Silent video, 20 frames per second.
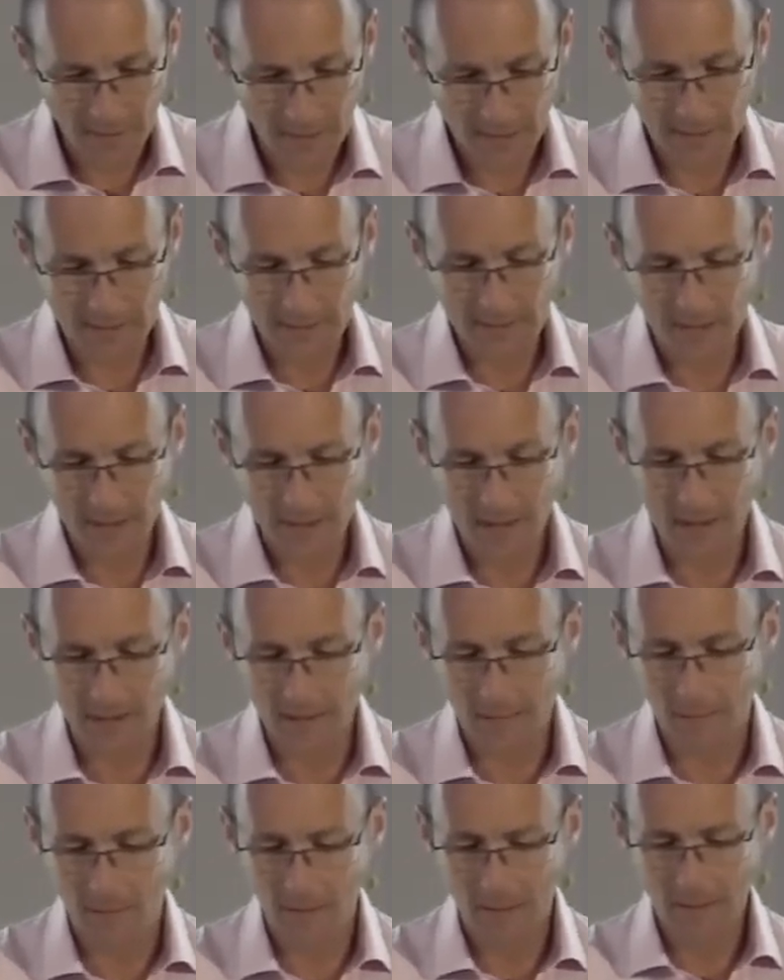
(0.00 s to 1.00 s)
in time
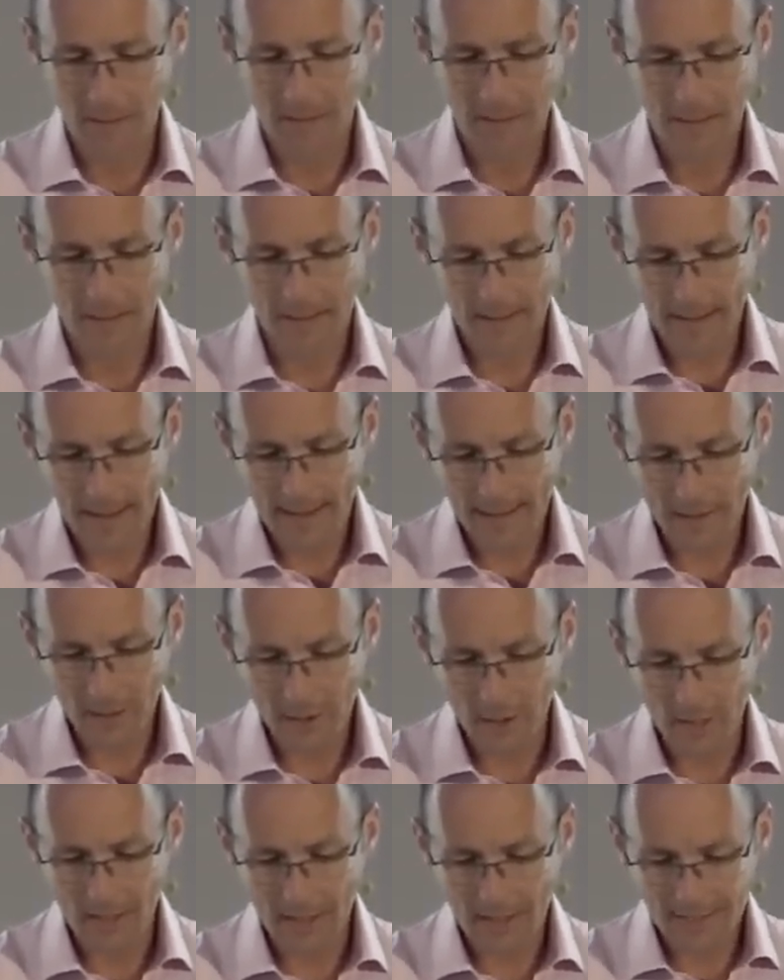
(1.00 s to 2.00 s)
in
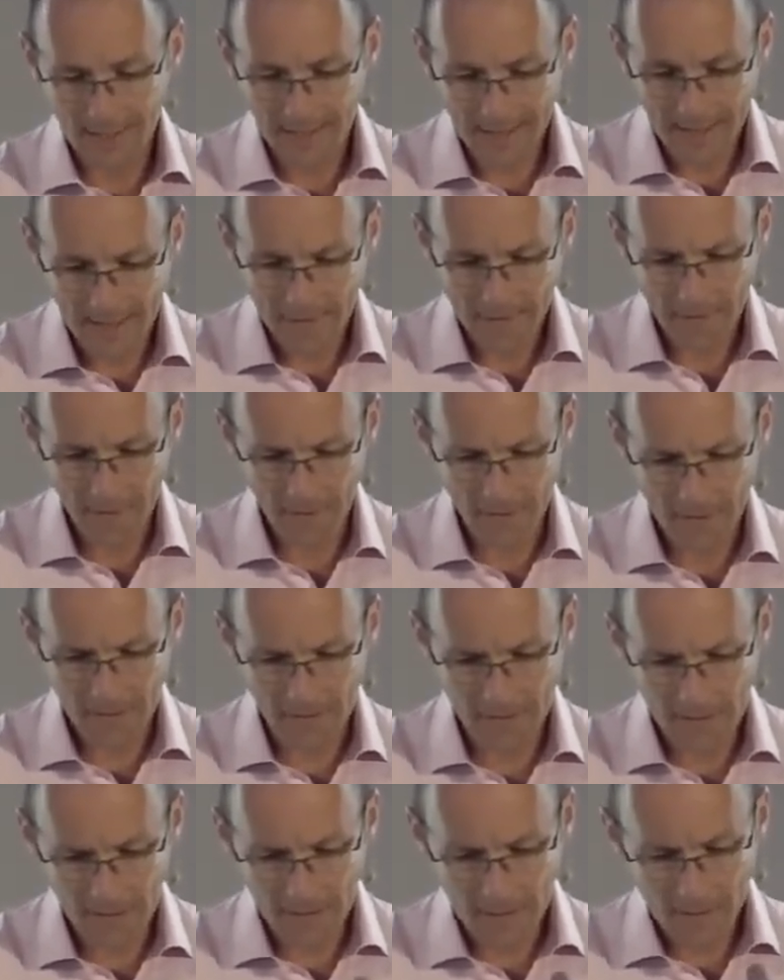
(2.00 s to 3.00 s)
energy, his effort,
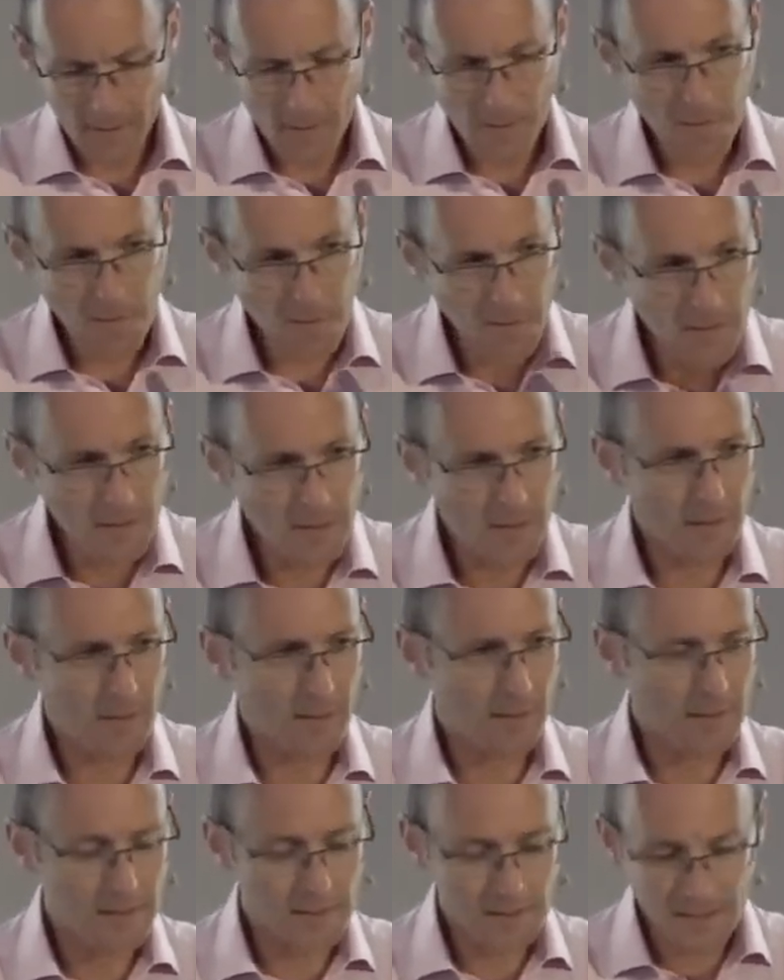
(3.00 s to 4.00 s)
his thinking,
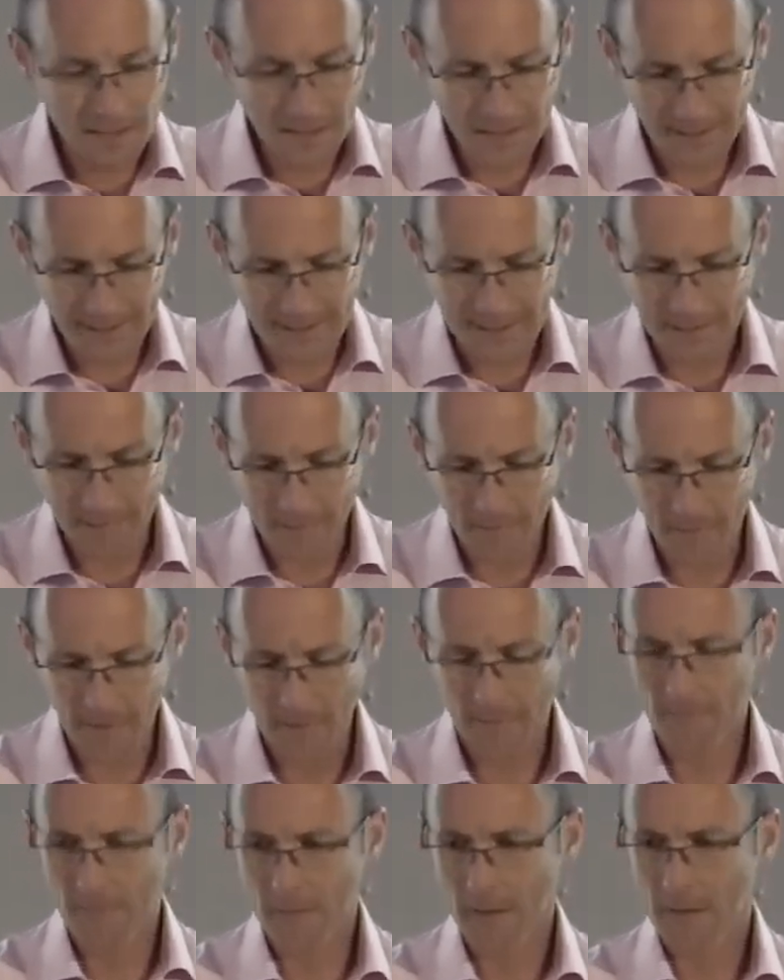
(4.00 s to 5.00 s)
his sleep,
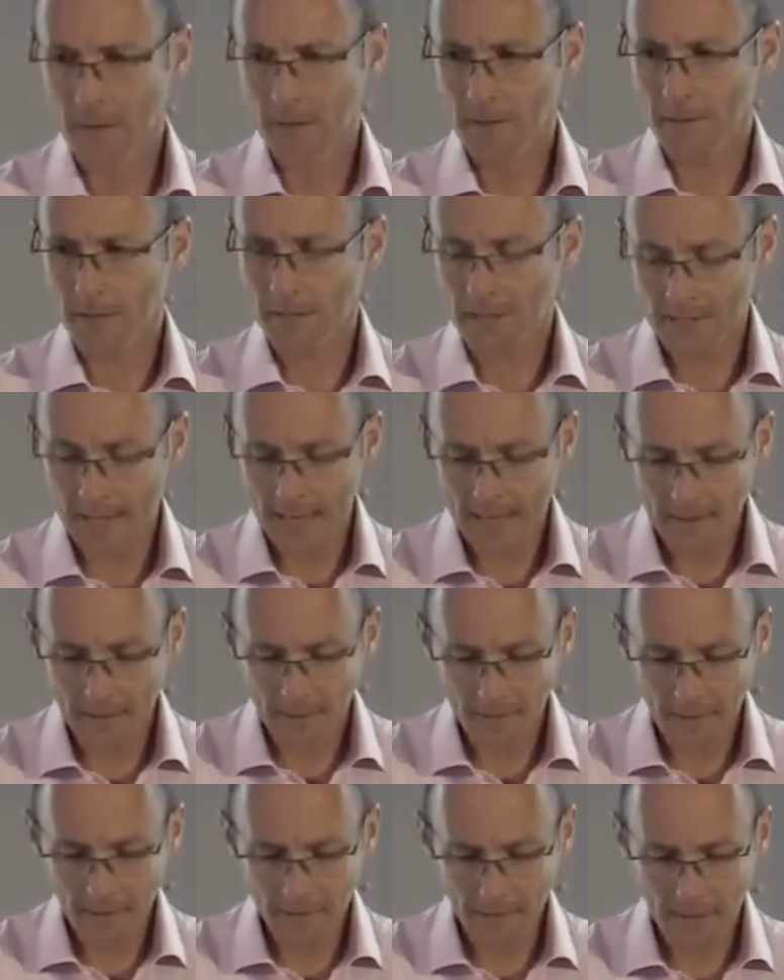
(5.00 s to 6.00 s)
the standard of
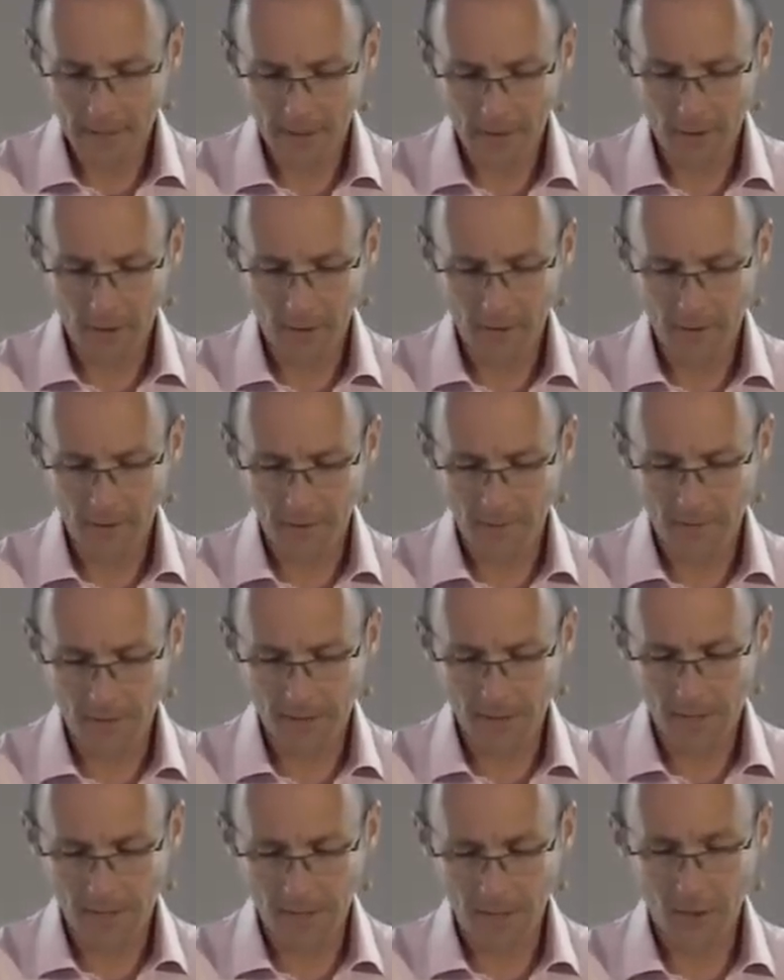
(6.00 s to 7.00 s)
living he could have
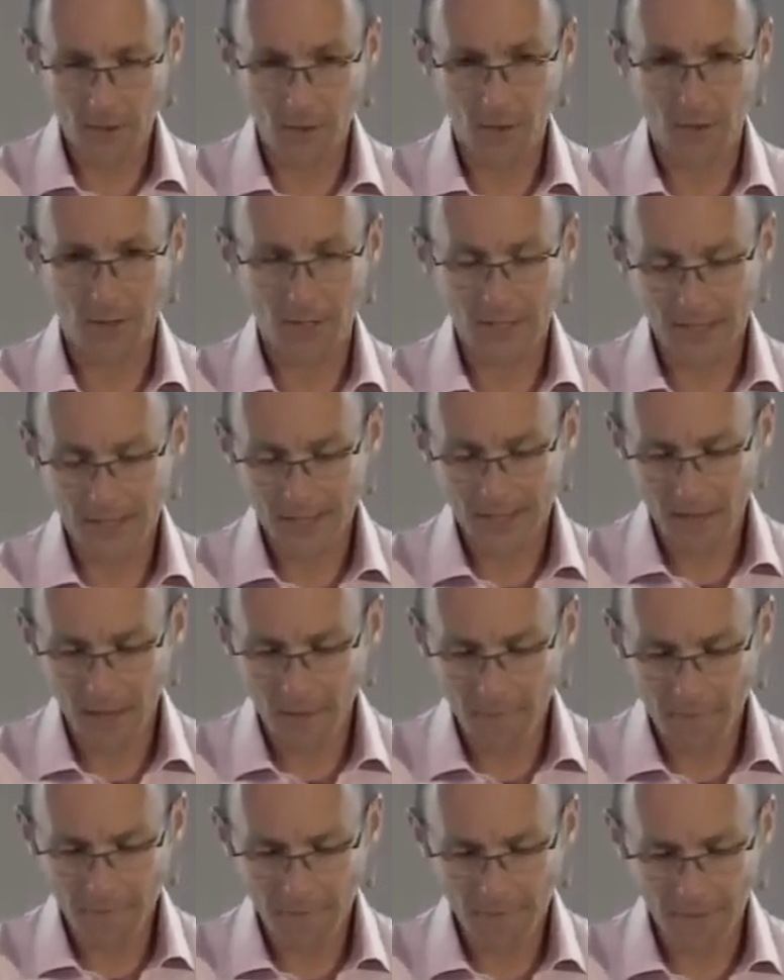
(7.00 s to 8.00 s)
otherwise enjoyed, his
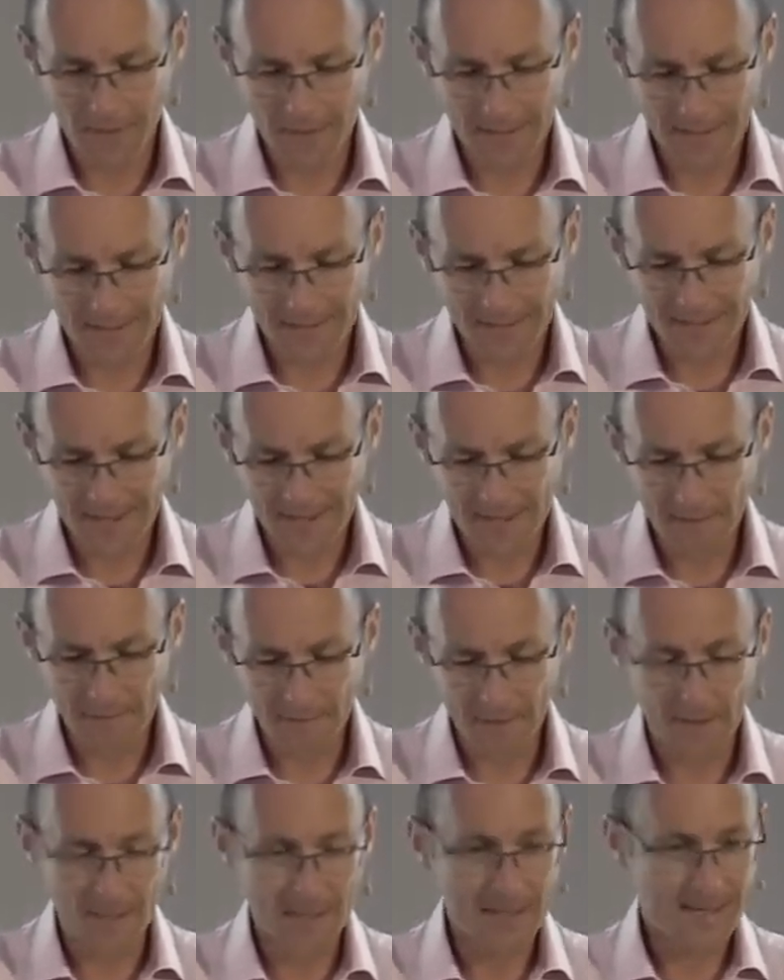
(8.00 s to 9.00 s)
comfort, his
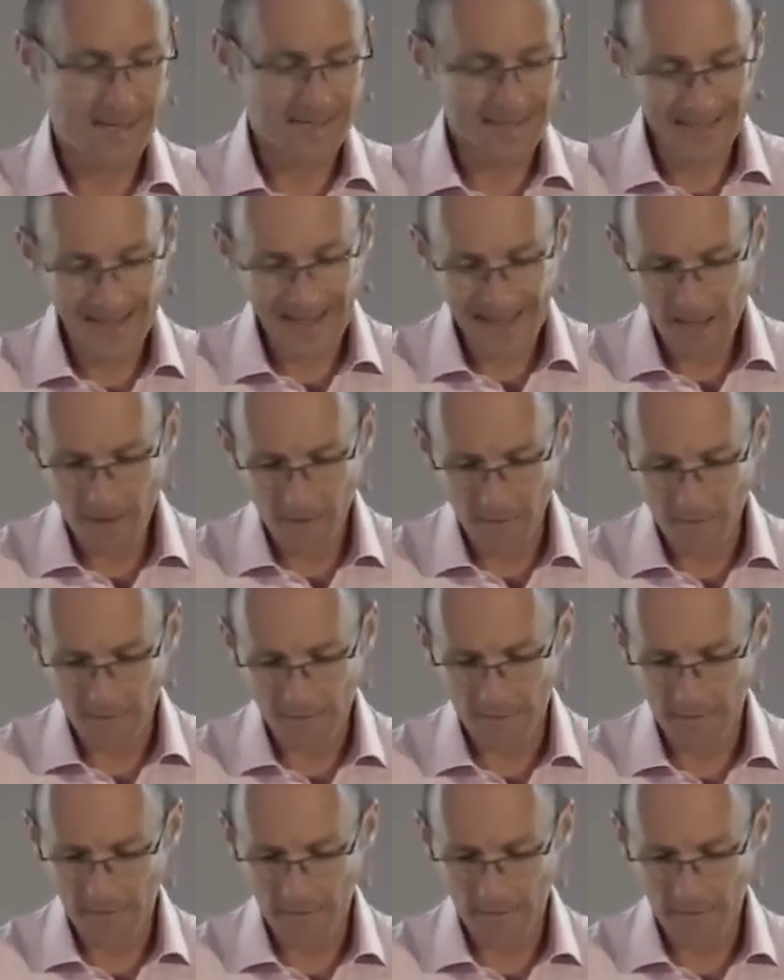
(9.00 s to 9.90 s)
safety, his health,